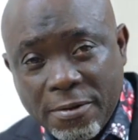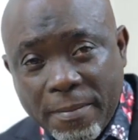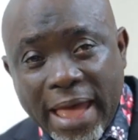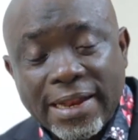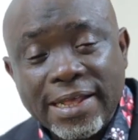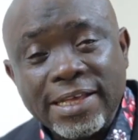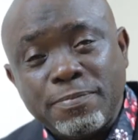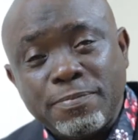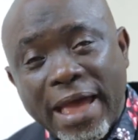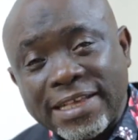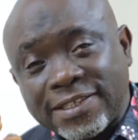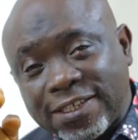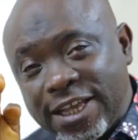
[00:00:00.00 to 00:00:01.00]
but it's
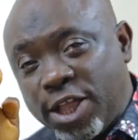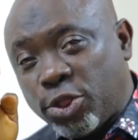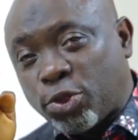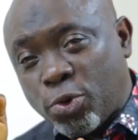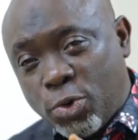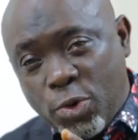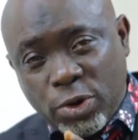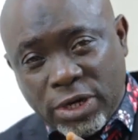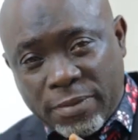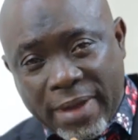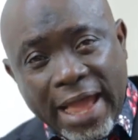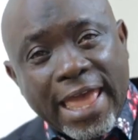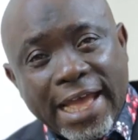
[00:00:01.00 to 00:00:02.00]
by seeing through the
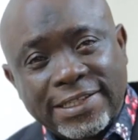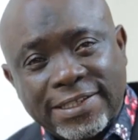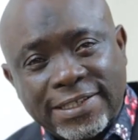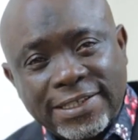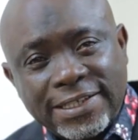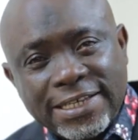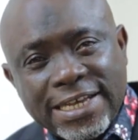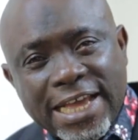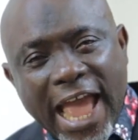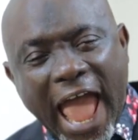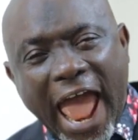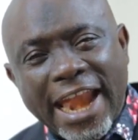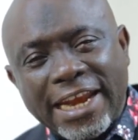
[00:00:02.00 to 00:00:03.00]
markets
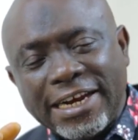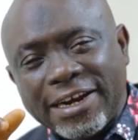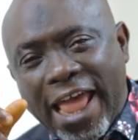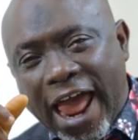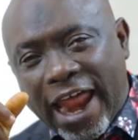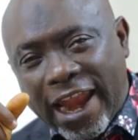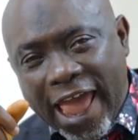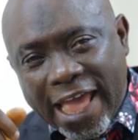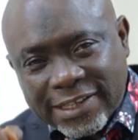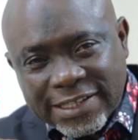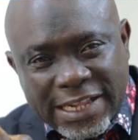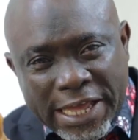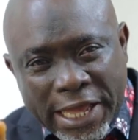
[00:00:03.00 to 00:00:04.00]
and
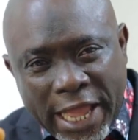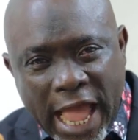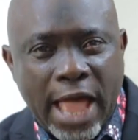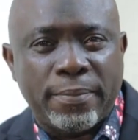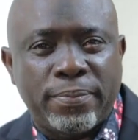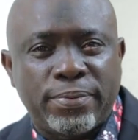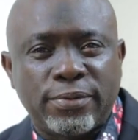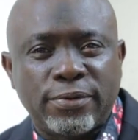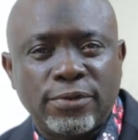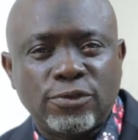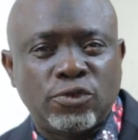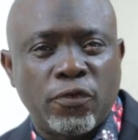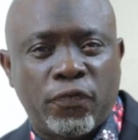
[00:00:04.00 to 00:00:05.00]
realizing a gap
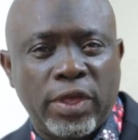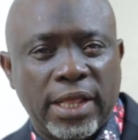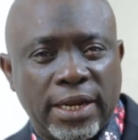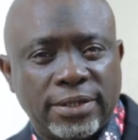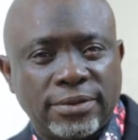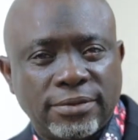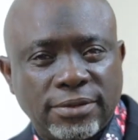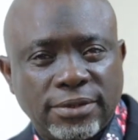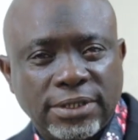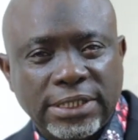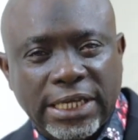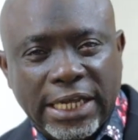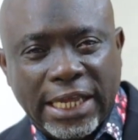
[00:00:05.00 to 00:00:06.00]
to fill,
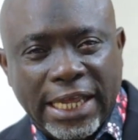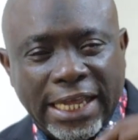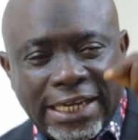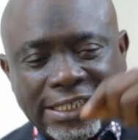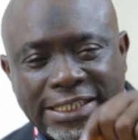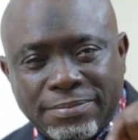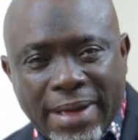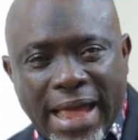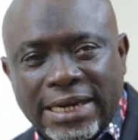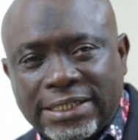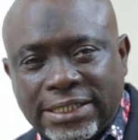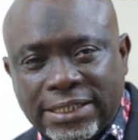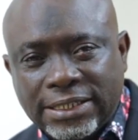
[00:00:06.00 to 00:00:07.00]
a
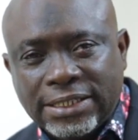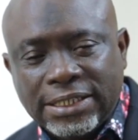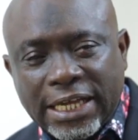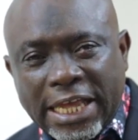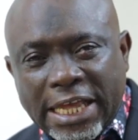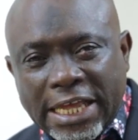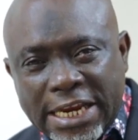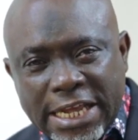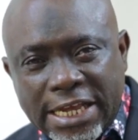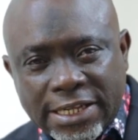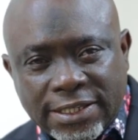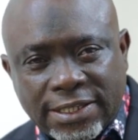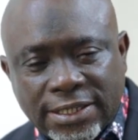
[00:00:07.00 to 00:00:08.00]
demand, a
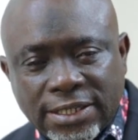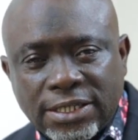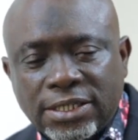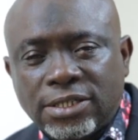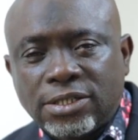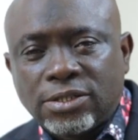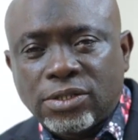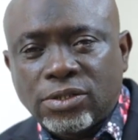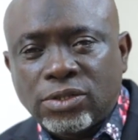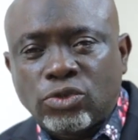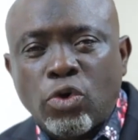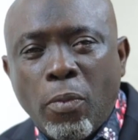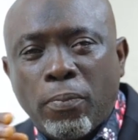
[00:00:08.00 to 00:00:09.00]
need
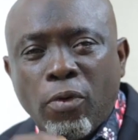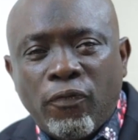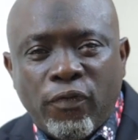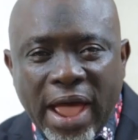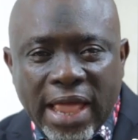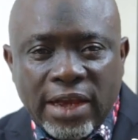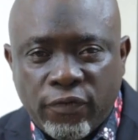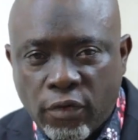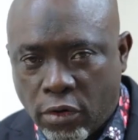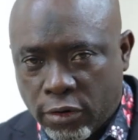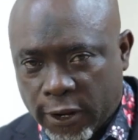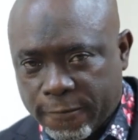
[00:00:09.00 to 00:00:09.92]
to provide for.